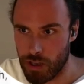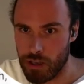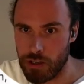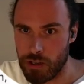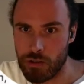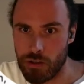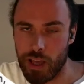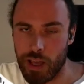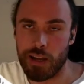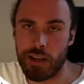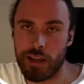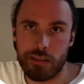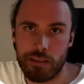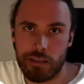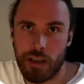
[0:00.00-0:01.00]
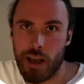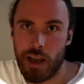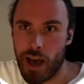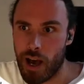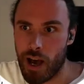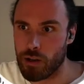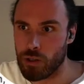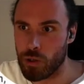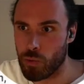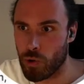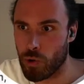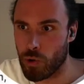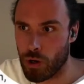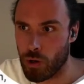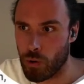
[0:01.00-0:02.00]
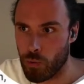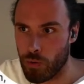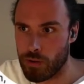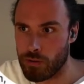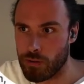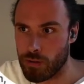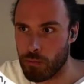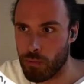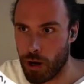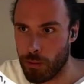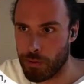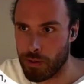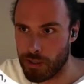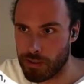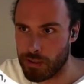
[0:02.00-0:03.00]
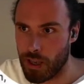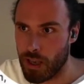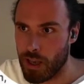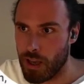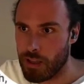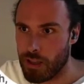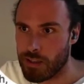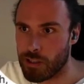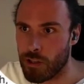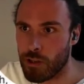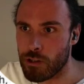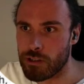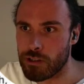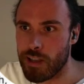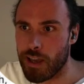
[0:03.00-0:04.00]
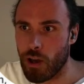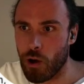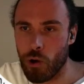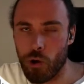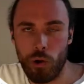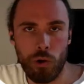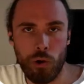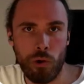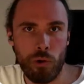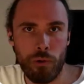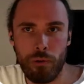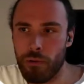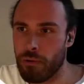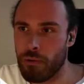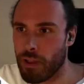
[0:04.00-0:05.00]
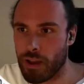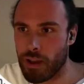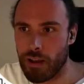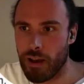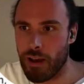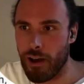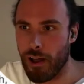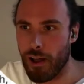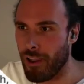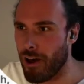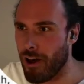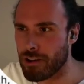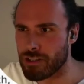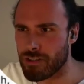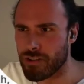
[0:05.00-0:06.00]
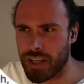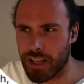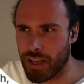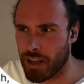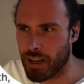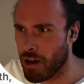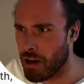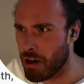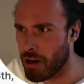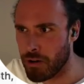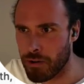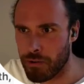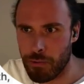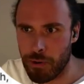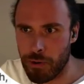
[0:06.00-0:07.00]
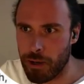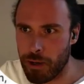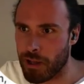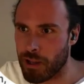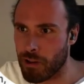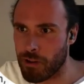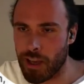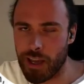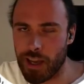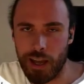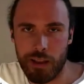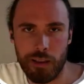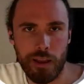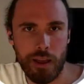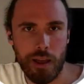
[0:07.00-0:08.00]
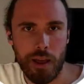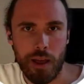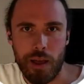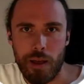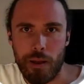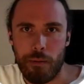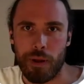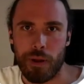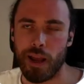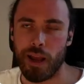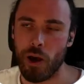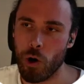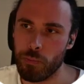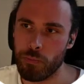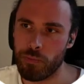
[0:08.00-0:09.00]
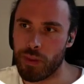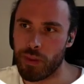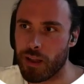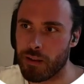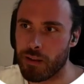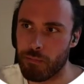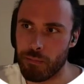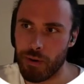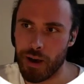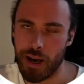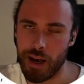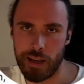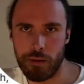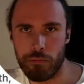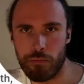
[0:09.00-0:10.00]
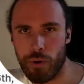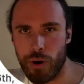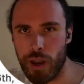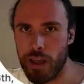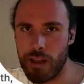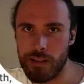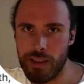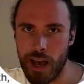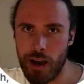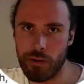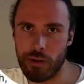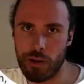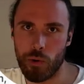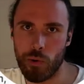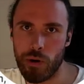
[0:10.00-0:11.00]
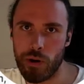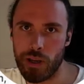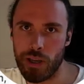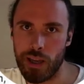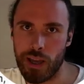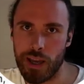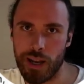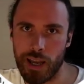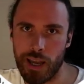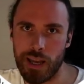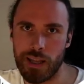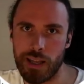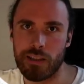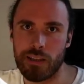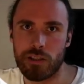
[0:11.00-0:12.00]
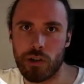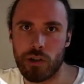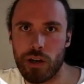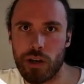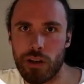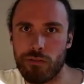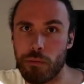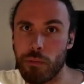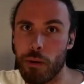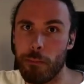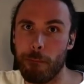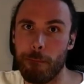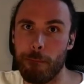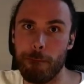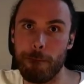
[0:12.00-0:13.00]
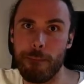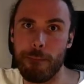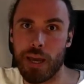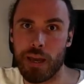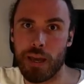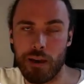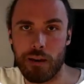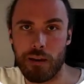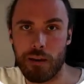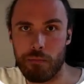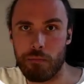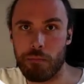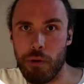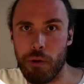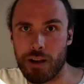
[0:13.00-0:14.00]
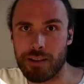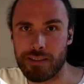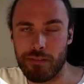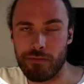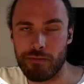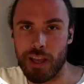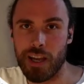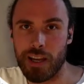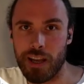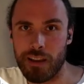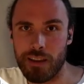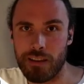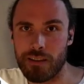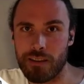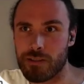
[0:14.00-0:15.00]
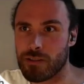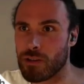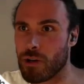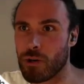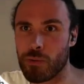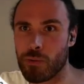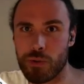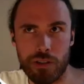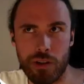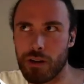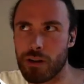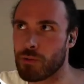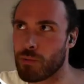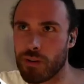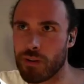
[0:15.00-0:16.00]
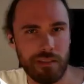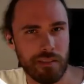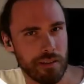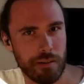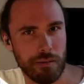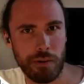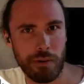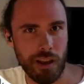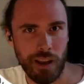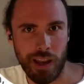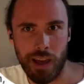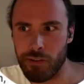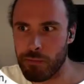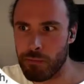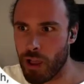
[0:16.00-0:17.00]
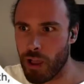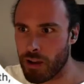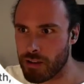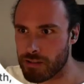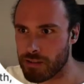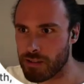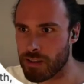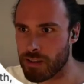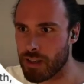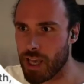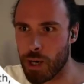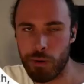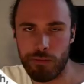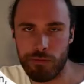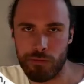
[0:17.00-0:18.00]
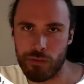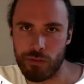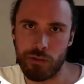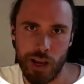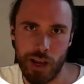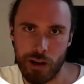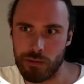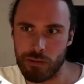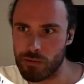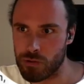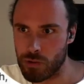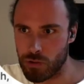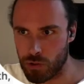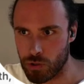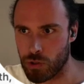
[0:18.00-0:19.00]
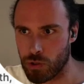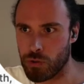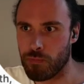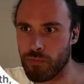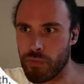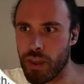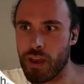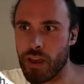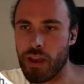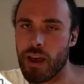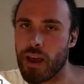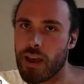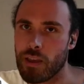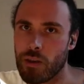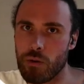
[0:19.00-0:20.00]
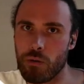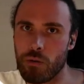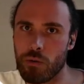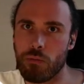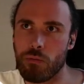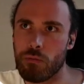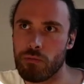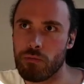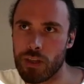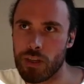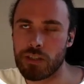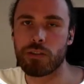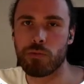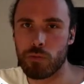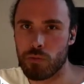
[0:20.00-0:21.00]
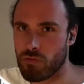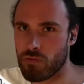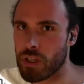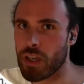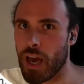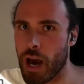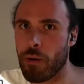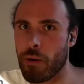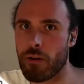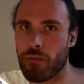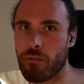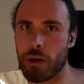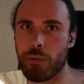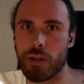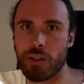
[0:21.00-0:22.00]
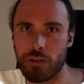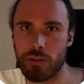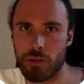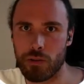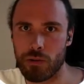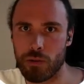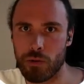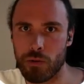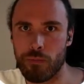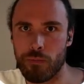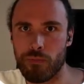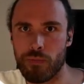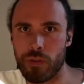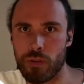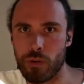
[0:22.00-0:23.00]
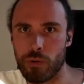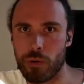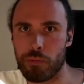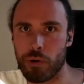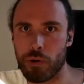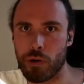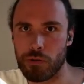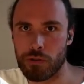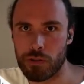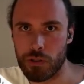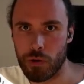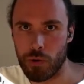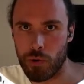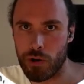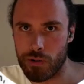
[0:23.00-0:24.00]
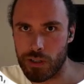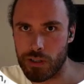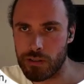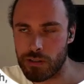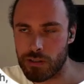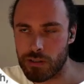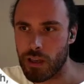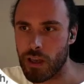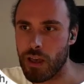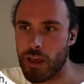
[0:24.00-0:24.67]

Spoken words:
So that is how you work with properties. This looks like a whole, like a long string, like, oh, what am I looking at? But I hope that by breaking down a query, and again, starting from a big box of data. So we started with what, 11 blocks, and we've drilled down to 2. And this is really how I recommend you approach queries.